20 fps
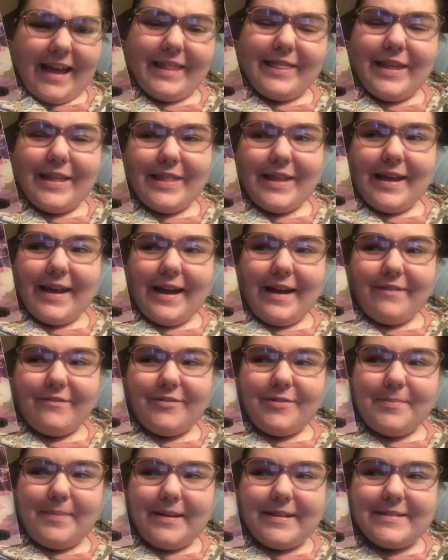and then they have
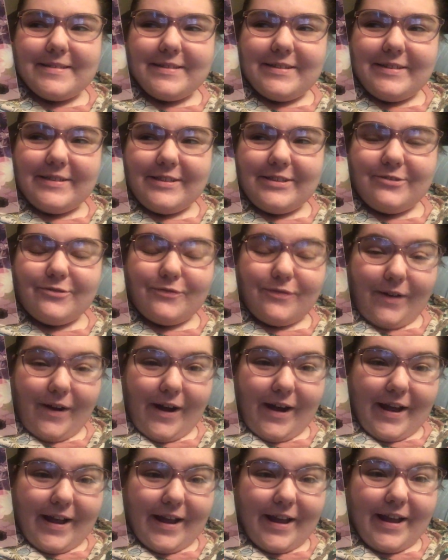to basically
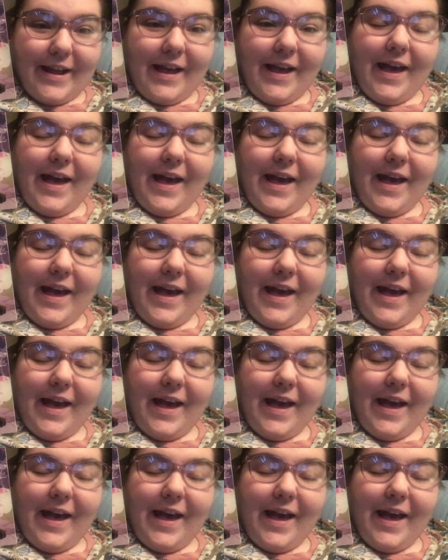try